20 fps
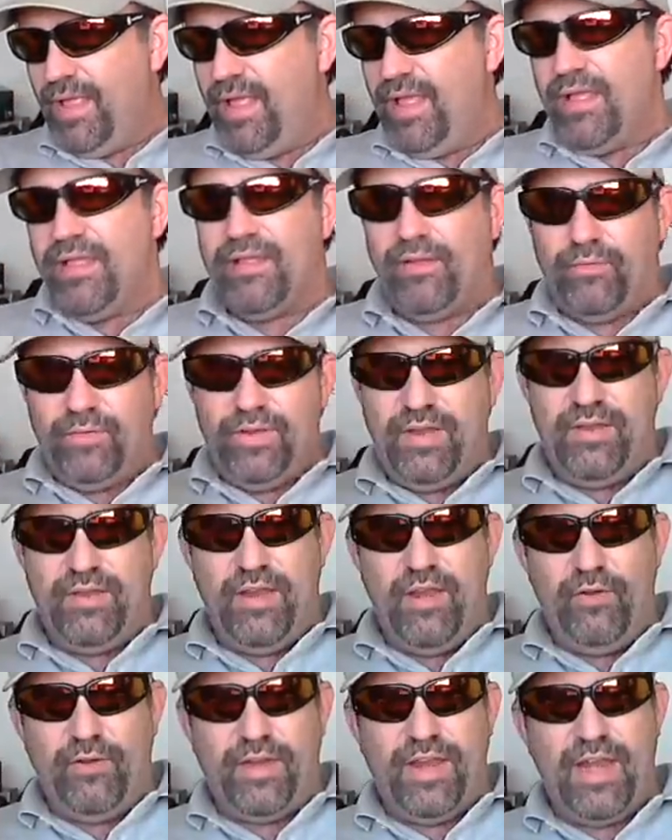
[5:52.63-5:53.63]
Now,
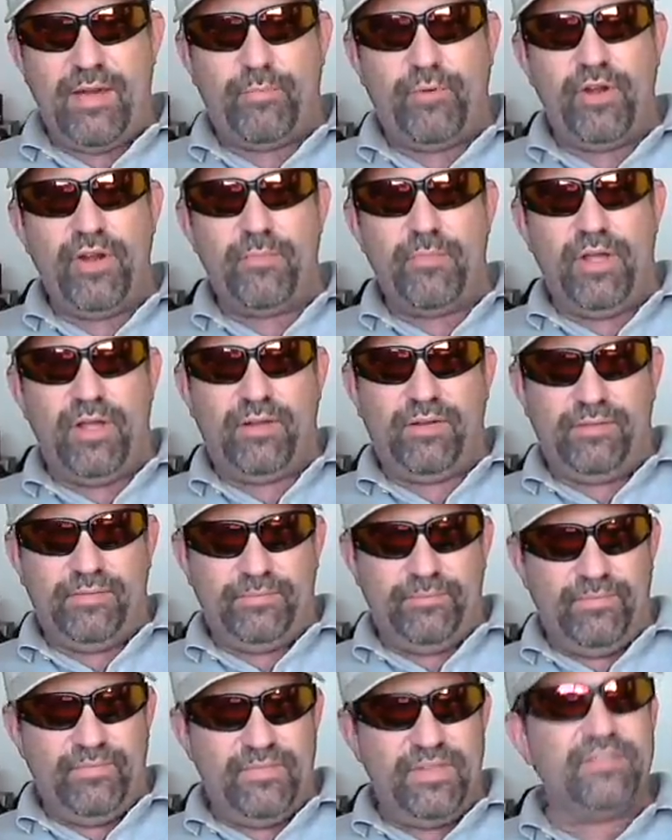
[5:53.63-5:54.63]
here at Camp Runamuck,
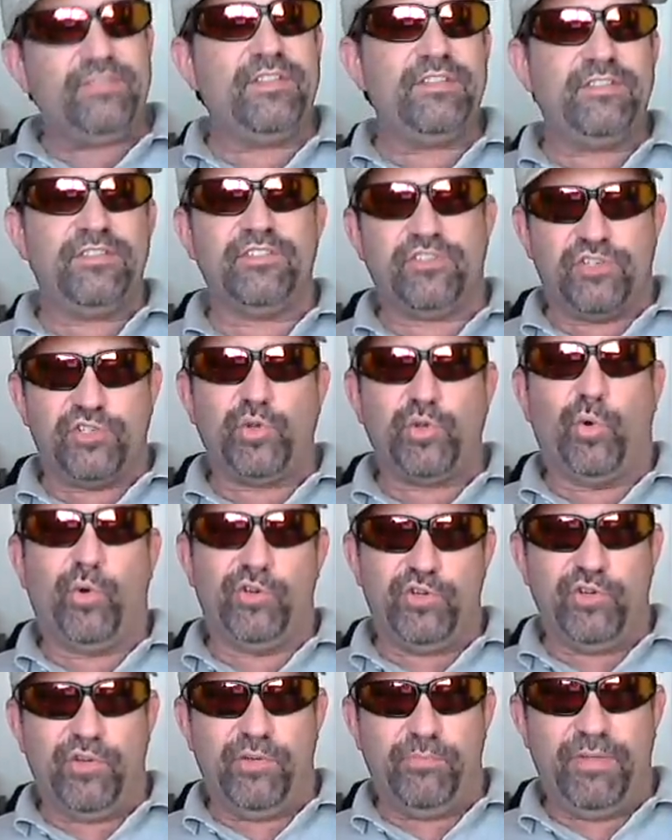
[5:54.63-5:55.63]
this is a storage
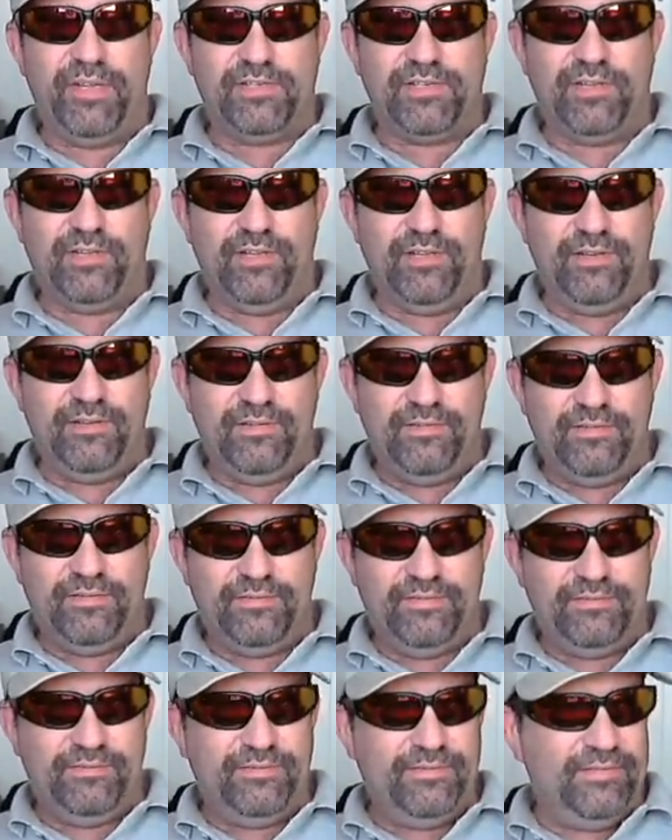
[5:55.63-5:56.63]
unit, basically.
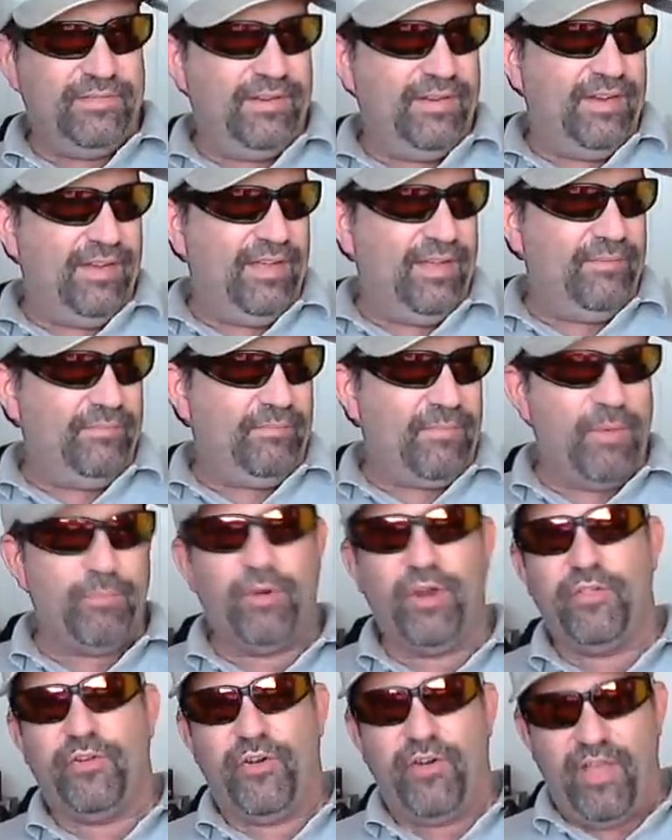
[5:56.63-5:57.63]
My
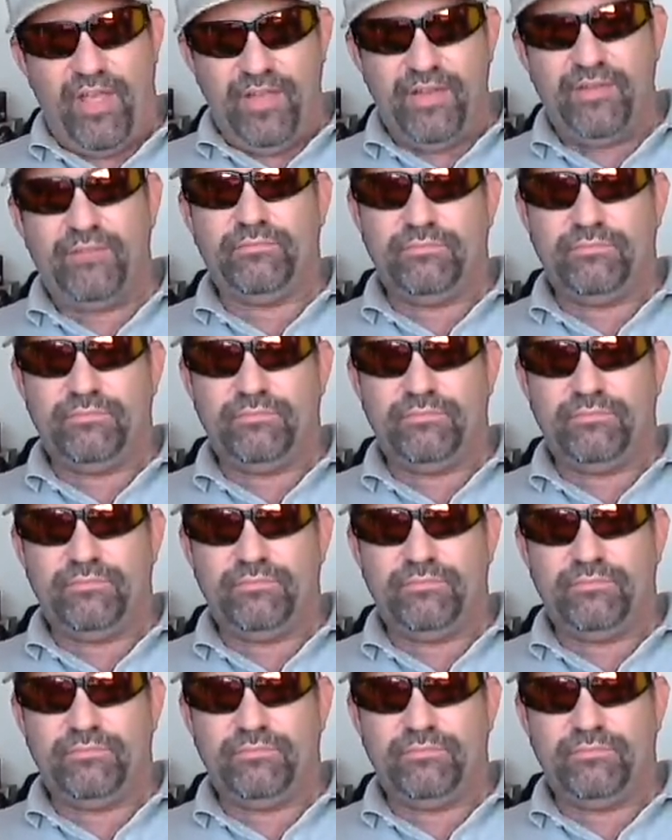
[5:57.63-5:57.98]
brother and I